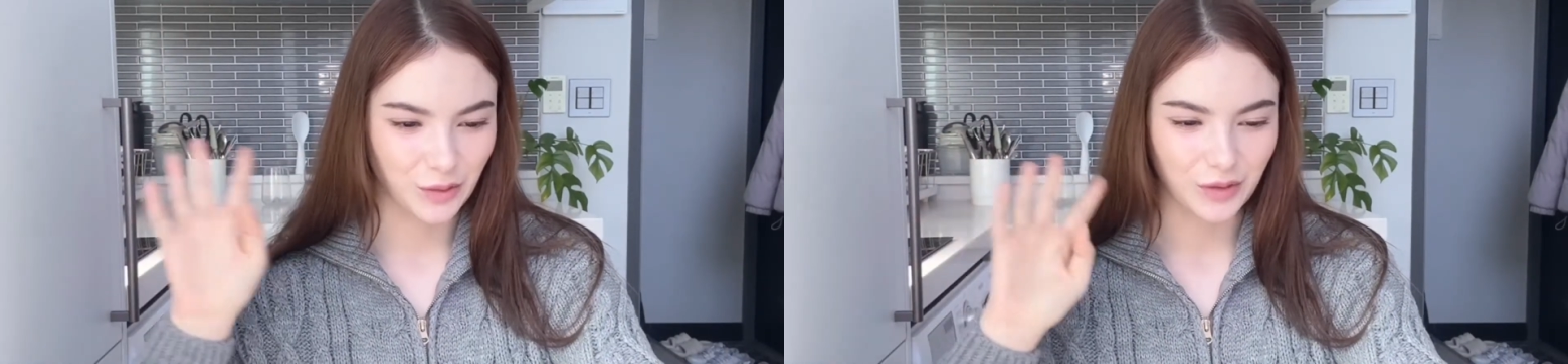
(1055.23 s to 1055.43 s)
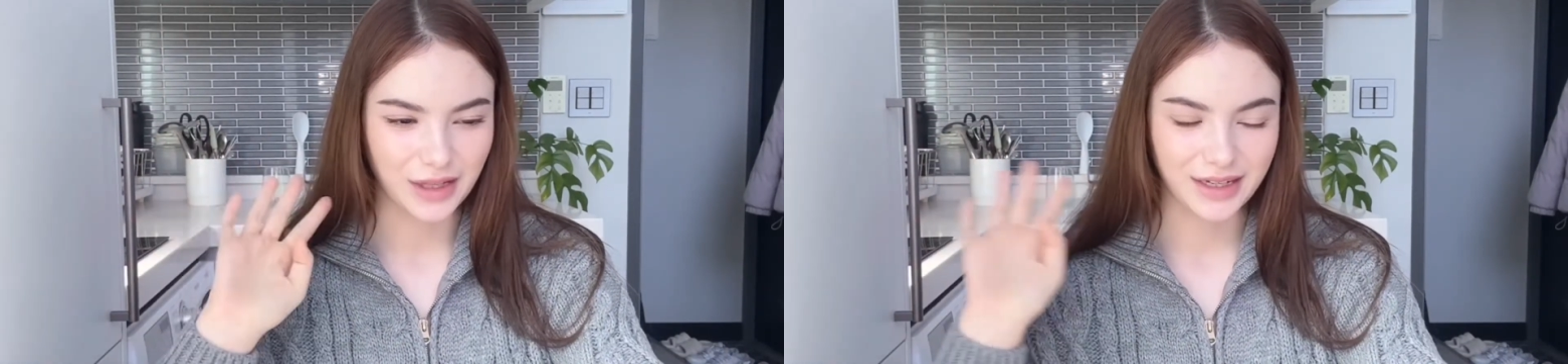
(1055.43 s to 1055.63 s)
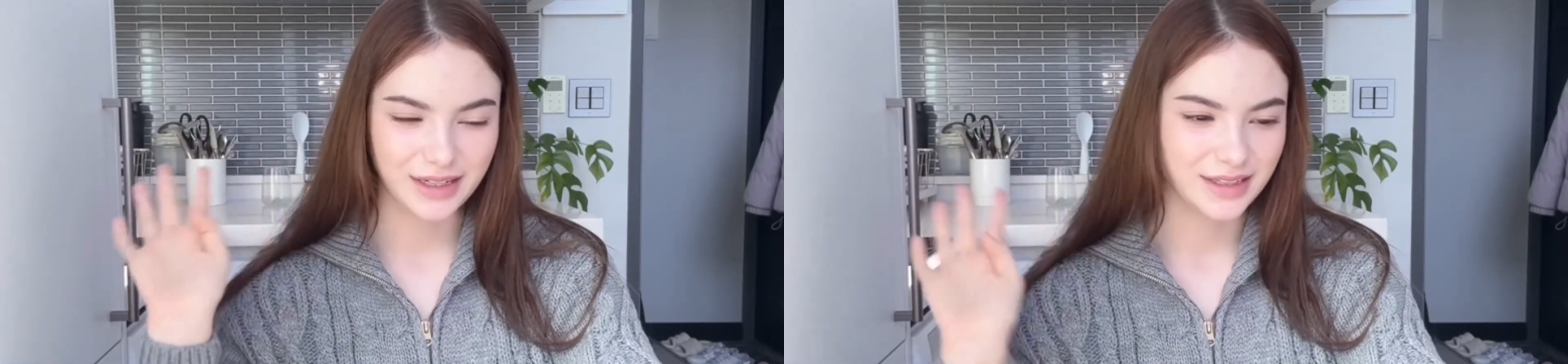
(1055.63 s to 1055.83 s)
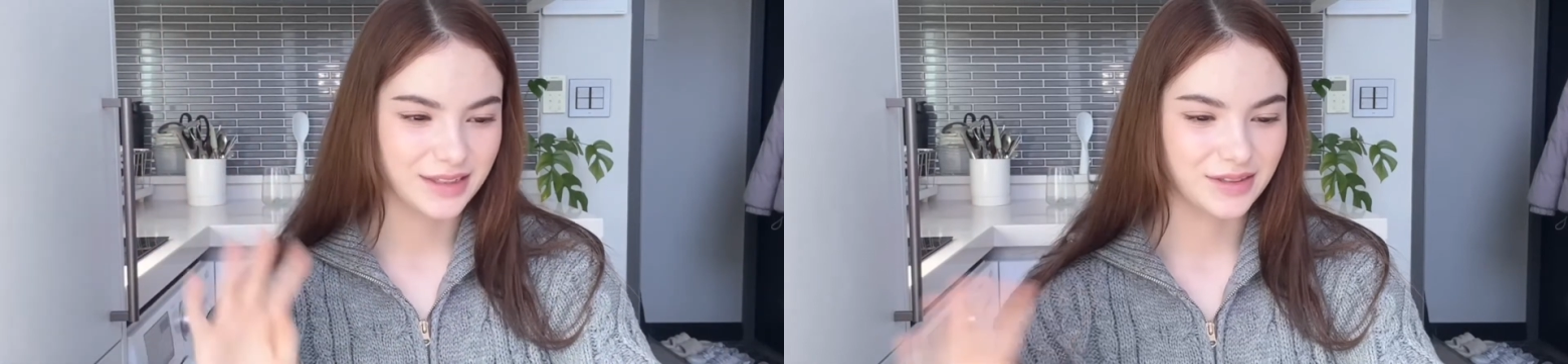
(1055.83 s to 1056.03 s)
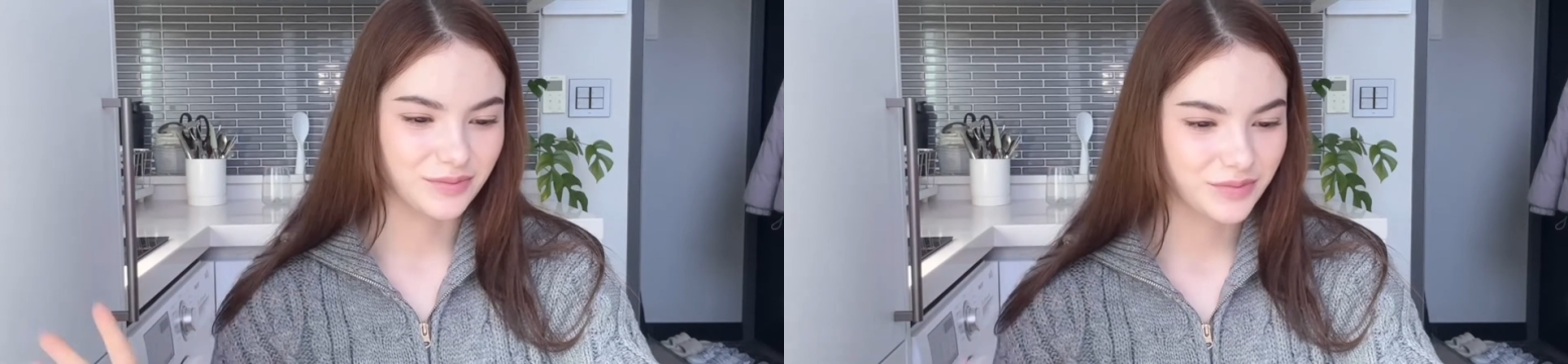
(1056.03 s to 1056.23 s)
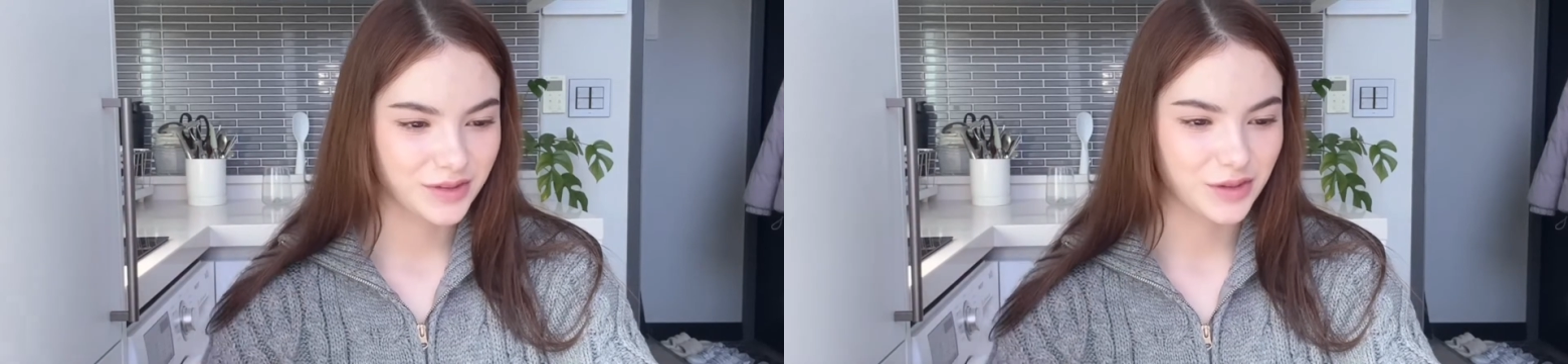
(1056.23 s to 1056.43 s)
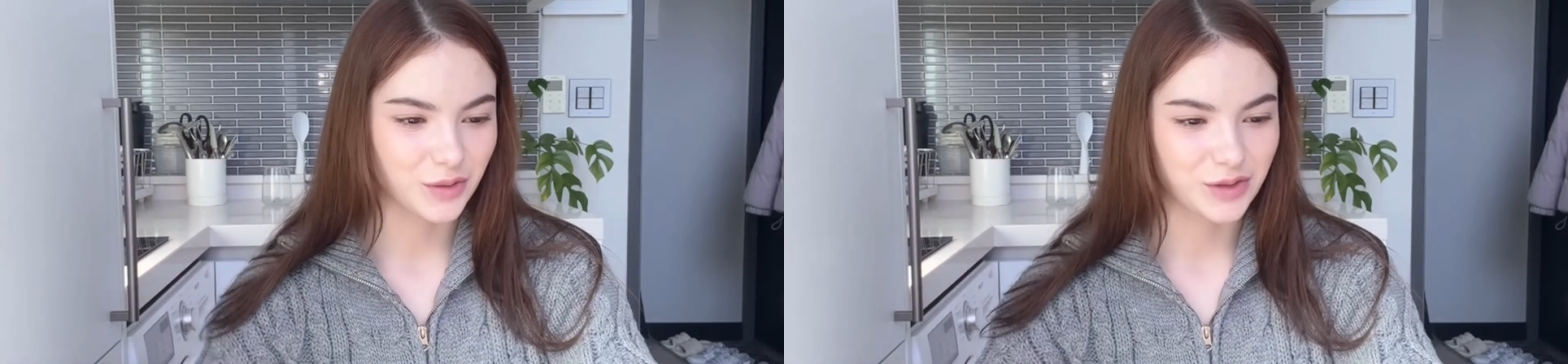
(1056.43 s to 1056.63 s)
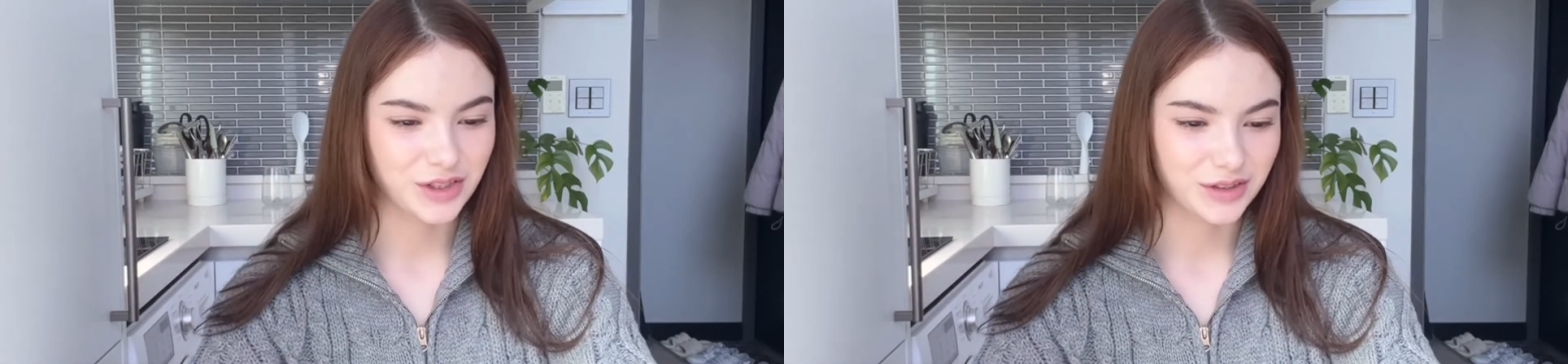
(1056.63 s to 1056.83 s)
or like any
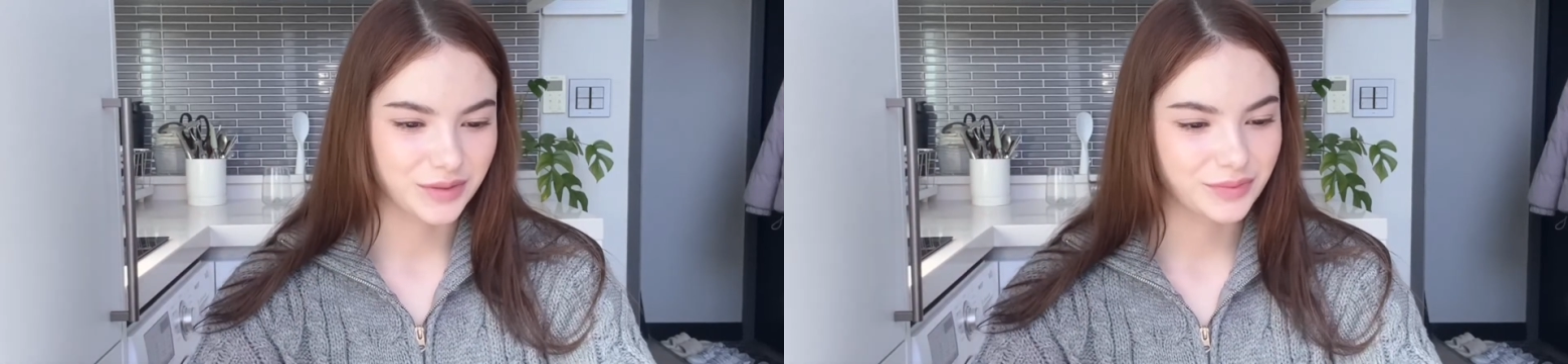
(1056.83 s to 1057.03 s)
social